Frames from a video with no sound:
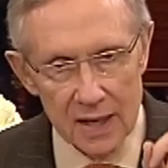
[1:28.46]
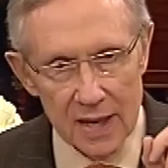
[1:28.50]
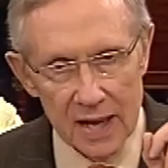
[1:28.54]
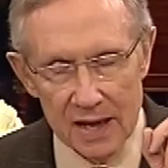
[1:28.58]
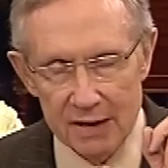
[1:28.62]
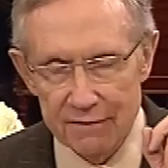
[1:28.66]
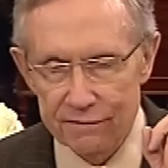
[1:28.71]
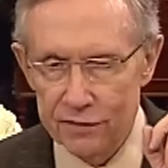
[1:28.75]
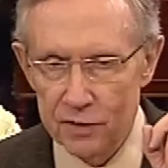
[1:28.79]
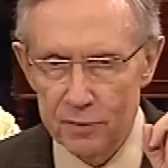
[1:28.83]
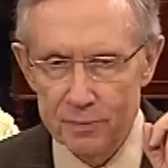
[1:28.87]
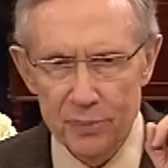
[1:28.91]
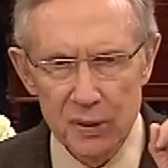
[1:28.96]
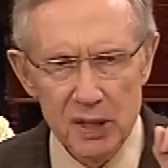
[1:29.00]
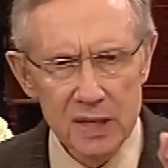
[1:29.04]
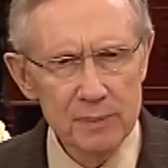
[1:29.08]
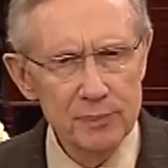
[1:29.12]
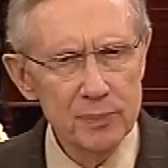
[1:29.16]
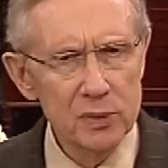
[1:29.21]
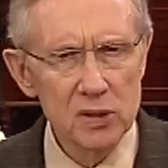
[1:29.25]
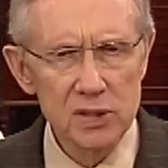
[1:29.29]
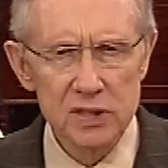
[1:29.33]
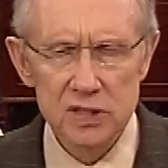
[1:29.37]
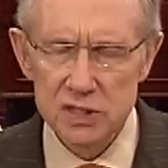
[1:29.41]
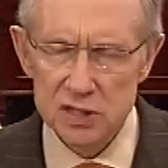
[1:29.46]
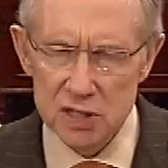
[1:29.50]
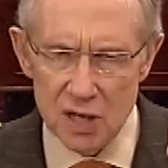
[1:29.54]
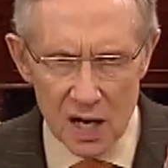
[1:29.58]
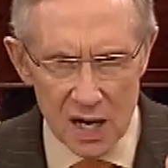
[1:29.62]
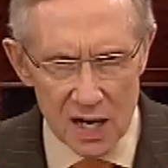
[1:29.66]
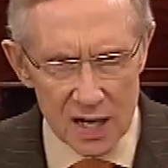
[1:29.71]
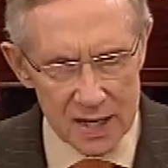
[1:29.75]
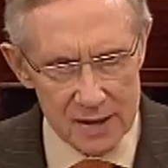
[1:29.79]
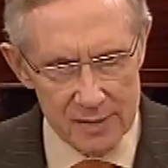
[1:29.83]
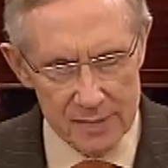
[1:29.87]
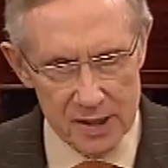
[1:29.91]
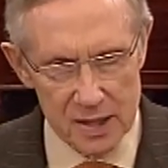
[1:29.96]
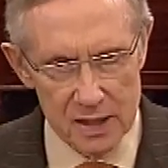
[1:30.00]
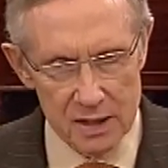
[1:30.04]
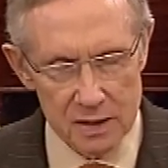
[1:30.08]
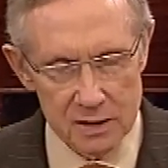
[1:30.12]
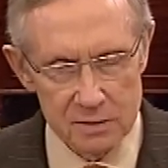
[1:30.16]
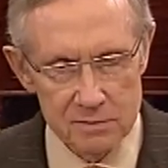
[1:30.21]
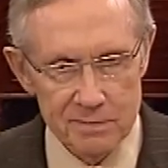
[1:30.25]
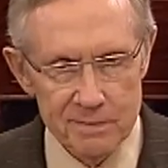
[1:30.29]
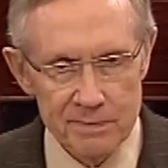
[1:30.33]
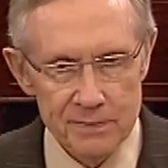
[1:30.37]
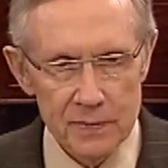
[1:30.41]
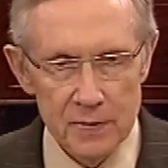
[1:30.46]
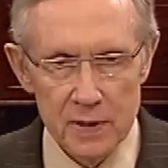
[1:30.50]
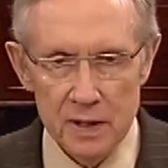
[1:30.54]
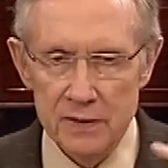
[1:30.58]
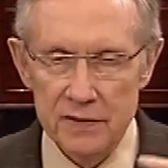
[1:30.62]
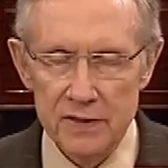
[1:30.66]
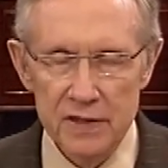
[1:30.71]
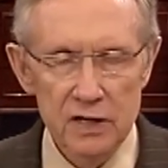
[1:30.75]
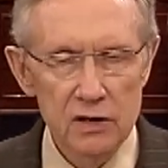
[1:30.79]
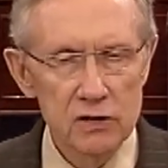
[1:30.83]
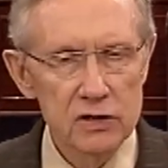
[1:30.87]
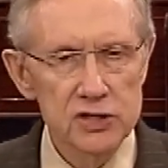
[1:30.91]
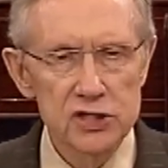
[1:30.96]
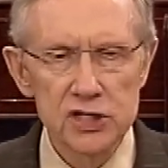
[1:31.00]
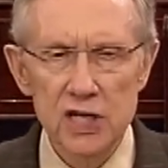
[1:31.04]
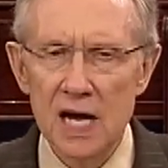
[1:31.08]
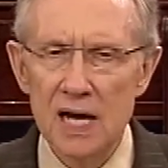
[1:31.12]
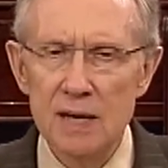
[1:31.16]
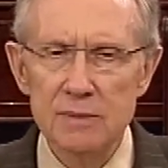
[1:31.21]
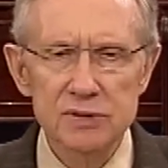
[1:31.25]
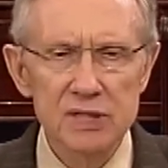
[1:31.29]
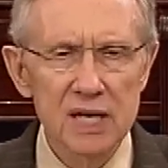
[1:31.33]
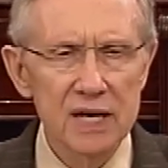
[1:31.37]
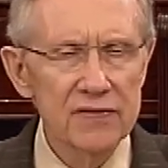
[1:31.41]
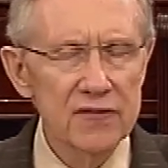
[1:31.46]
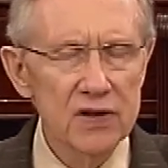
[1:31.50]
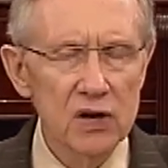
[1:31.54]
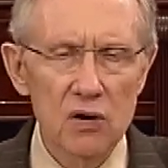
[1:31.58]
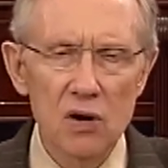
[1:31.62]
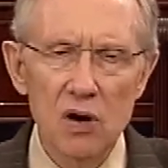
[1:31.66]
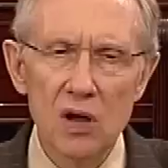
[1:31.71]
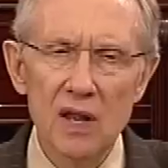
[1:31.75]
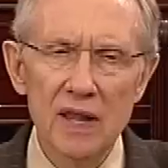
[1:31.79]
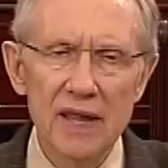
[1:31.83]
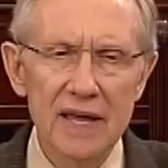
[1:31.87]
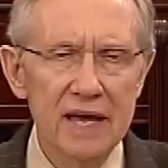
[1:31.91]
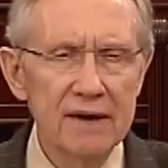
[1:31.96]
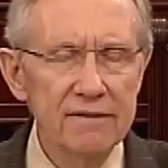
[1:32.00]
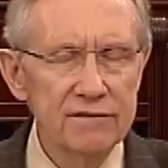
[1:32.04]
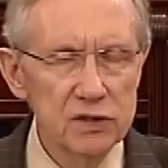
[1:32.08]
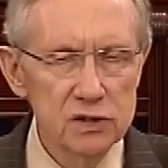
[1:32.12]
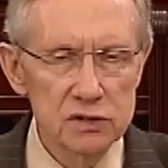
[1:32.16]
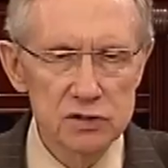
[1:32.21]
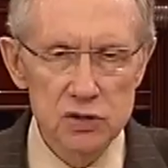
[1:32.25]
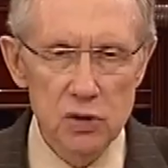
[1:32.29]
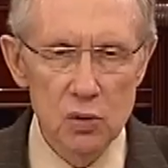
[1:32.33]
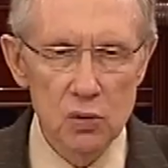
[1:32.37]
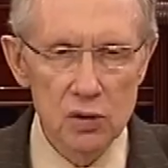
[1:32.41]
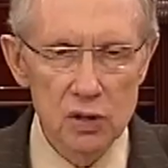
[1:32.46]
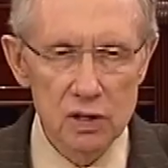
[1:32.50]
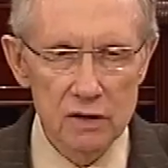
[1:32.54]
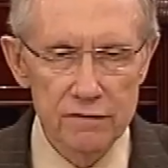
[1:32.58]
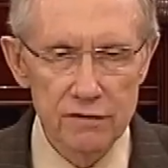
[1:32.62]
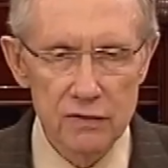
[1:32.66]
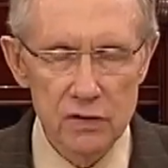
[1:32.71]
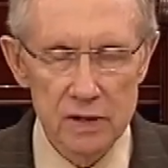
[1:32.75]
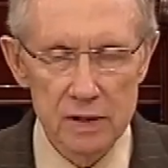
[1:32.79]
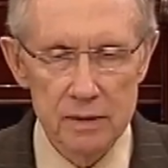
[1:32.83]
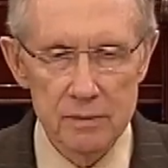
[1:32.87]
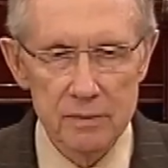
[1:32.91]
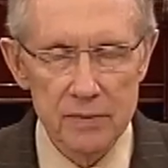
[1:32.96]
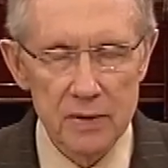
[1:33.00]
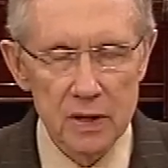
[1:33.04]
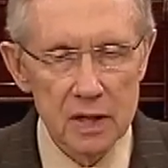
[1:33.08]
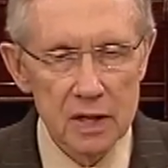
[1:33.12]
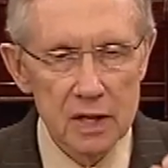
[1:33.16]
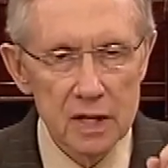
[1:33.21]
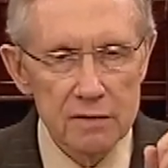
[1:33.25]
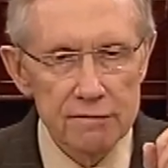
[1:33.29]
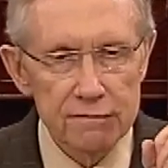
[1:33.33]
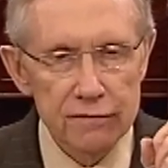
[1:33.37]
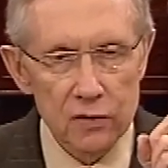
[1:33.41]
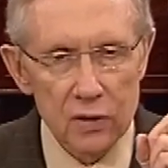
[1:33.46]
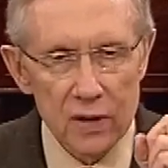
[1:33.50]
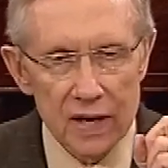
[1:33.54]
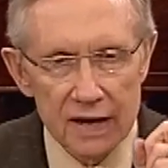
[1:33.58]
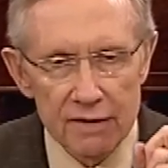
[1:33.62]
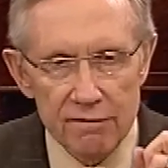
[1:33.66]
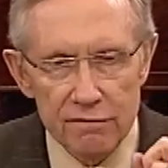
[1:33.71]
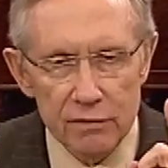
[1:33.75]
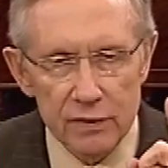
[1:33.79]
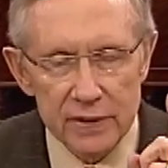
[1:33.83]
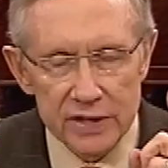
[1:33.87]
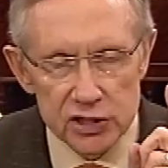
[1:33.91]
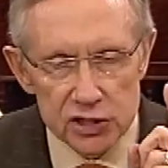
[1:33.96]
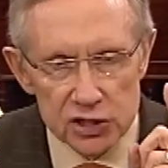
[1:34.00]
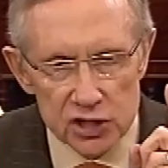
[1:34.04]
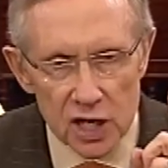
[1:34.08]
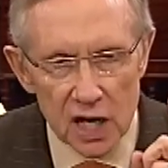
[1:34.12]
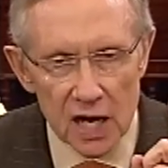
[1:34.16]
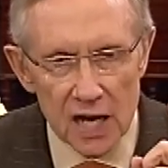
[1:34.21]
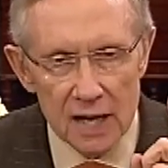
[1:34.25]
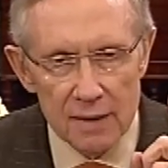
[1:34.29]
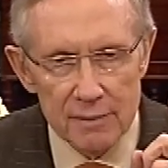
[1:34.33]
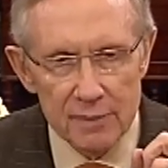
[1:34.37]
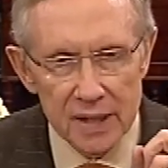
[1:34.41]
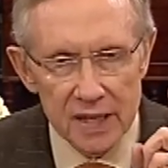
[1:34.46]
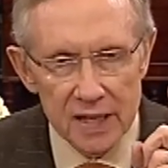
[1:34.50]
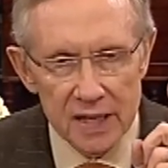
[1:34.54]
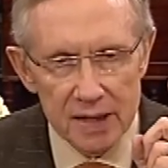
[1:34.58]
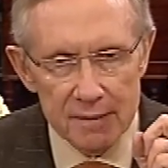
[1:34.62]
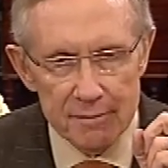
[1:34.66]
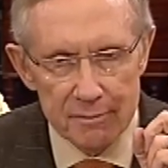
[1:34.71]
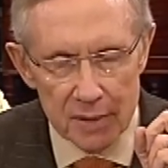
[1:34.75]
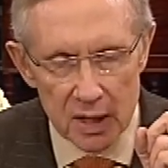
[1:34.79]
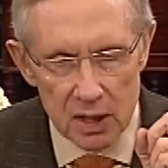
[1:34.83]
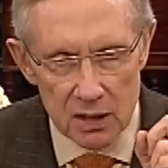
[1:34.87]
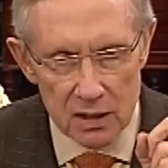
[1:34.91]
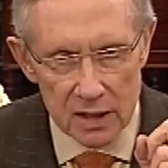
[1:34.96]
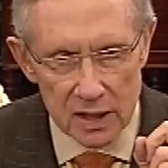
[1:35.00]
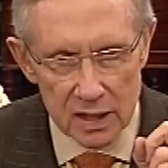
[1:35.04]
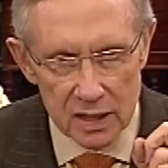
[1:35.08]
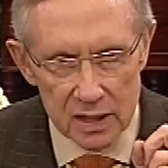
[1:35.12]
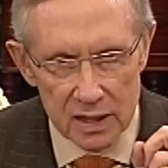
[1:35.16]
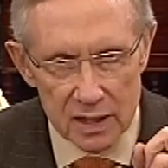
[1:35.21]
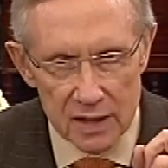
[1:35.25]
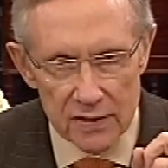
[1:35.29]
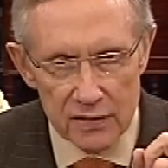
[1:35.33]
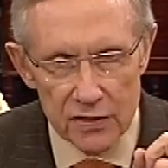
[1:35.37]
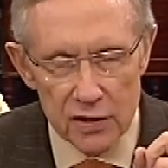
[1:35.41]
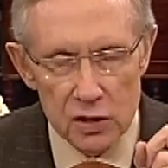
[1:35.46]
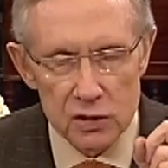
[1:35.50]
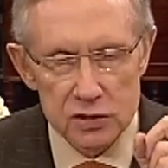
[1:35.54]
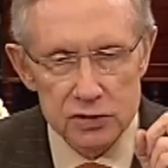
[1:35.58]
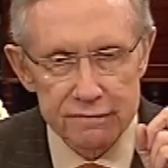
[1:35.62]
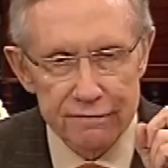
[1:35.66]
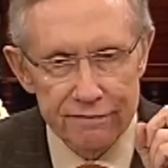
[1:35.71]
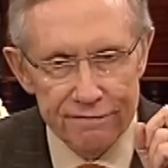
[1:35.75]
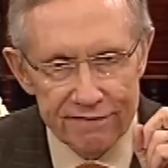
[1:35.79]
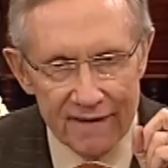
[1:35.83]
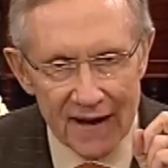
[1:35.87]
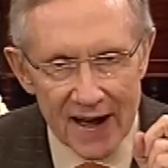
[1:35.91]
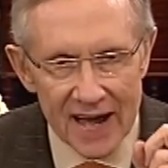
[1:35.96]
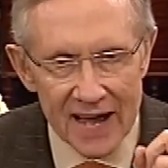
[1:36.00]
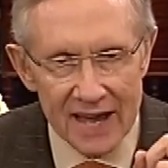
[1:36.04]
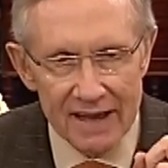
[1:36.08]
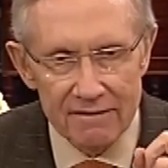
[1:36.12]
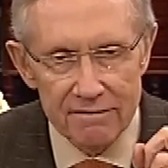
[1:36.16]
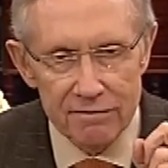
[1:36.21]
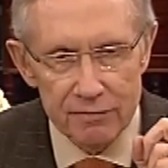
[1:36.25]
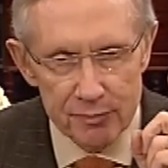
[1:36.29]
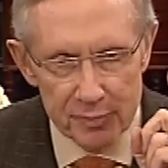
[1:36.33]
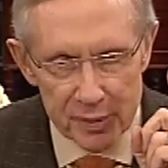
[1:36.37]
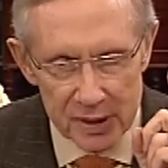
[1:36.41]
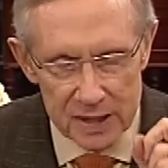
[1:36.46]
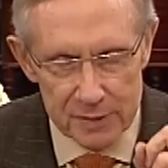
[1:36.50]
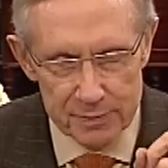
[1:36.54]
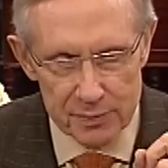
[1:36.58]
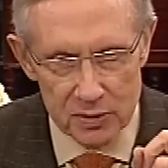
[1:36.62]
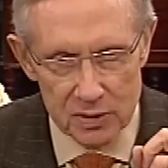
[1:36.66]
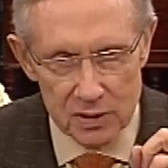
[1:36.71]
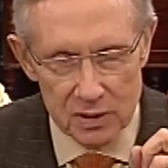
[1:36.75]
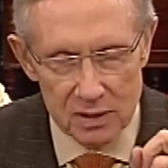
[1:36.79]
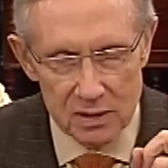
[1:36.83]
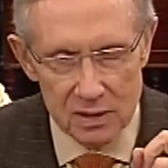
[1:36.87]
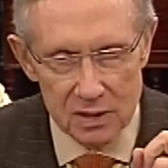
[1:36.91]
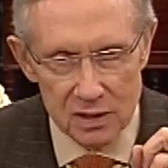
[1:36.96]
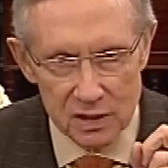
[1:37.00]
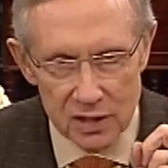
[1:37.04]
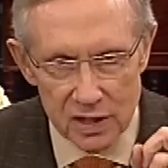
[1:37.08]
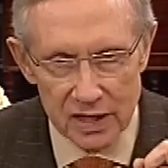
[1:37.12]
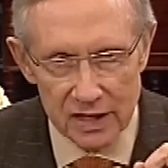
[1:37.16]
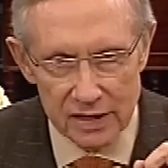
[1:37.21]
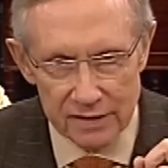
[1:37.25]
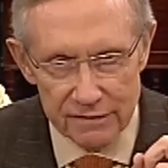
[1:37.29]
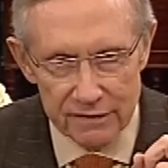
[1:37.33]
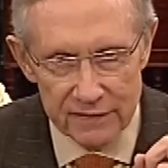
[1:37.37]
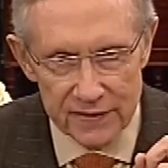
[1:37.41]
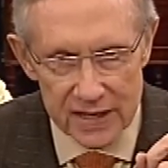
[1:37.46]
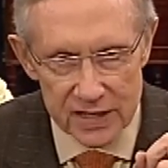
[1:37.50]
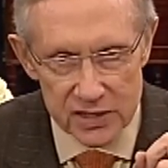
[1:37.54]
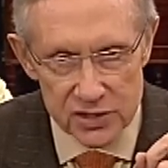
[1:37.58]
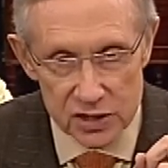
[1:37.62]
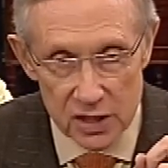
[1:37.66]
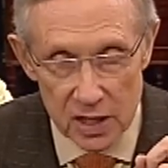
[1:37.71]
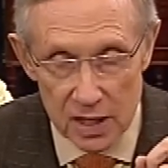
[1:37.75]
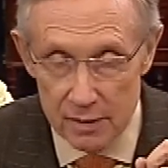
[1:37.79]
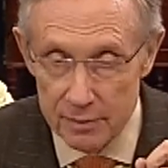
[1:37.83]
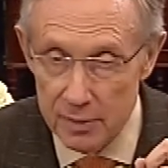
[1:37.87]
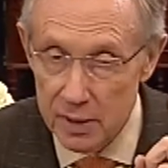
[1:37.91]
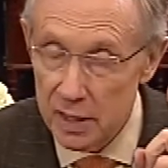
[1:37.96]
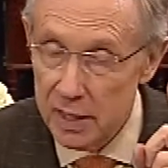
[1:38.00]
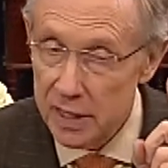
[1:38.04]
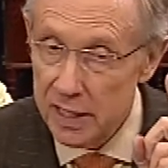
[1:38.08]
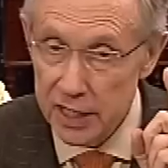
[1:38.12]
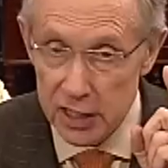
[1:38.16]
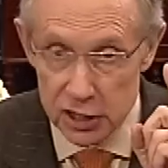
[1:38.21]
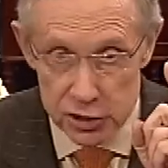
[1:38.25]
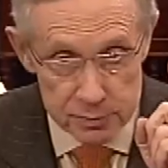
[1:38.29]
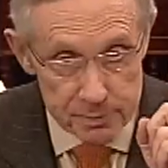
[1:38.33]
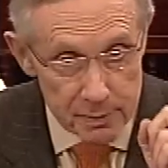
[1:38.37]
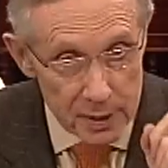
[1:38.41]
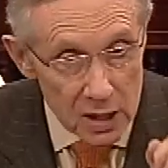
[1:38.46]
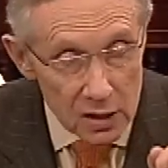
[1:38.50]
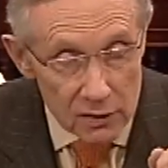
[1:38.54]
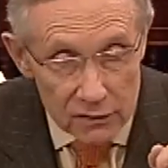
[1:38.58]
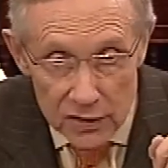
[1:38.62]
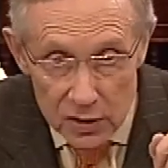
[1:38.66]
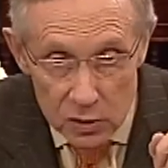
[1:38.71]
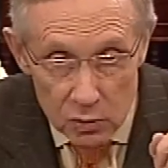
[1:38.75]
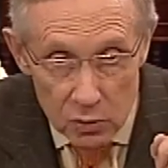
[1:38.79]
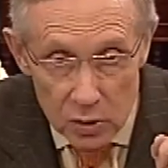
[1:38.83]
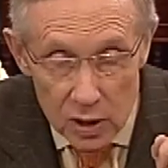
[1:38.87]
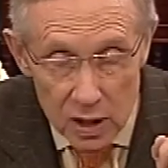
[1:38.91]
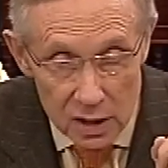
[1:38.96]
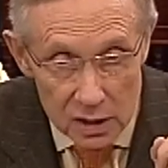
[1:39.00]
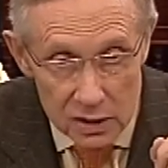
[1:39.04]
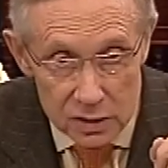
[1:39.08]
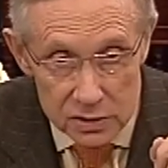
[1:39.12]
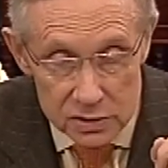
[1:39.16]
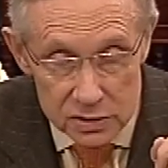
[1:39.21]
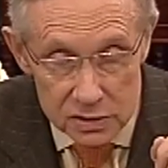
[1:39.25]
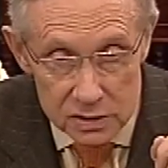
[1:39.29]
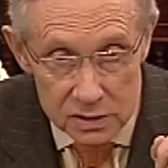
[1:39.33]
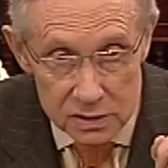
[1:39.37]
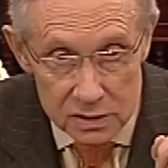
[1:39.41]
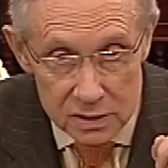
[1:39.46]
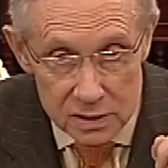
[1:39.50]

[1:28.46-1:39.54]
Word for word: And for people to talk about, there are jobs out there, all they have to do is go look for them. For every job in America, there's 5 people looking for that job. It's better than it was.